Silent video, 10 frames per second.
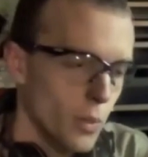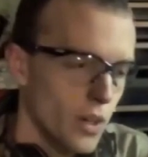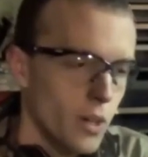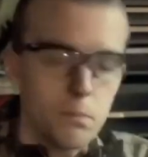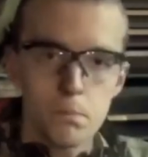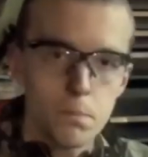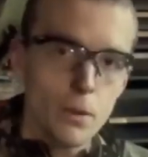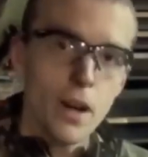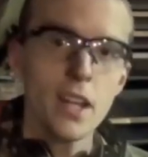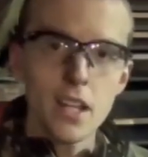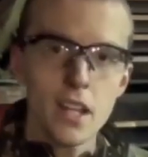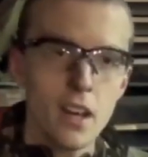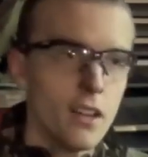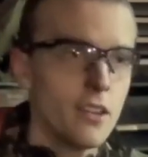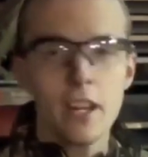were bright in
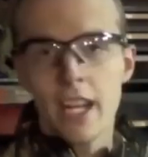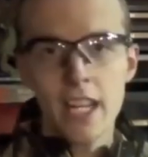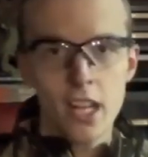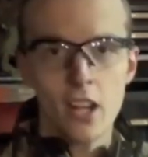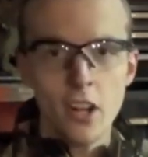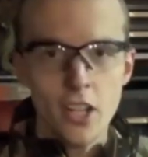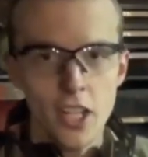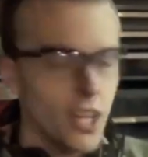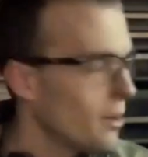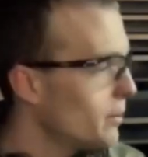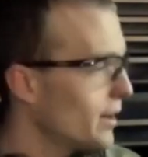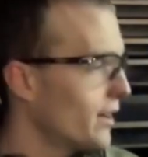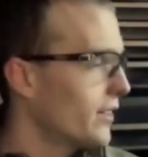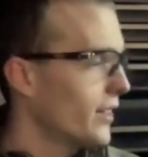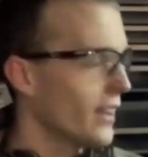color and large in number,
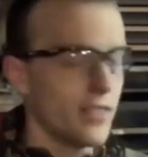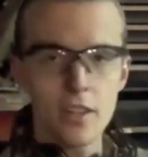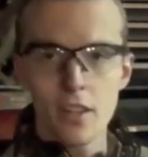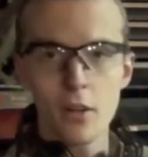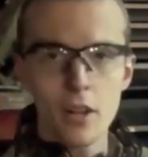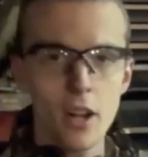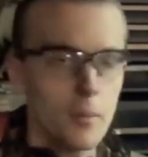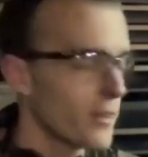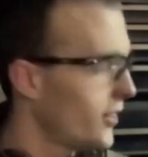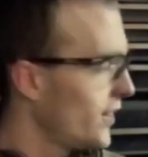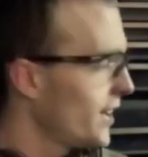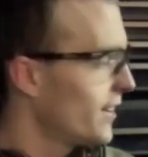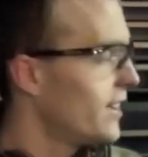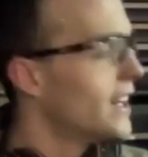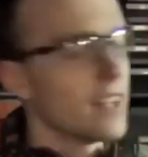so that's your low carbon
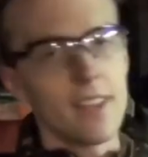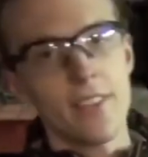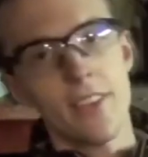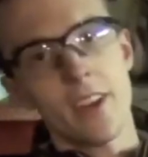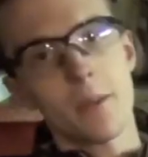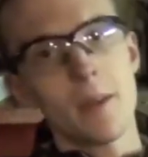steel. Let's talk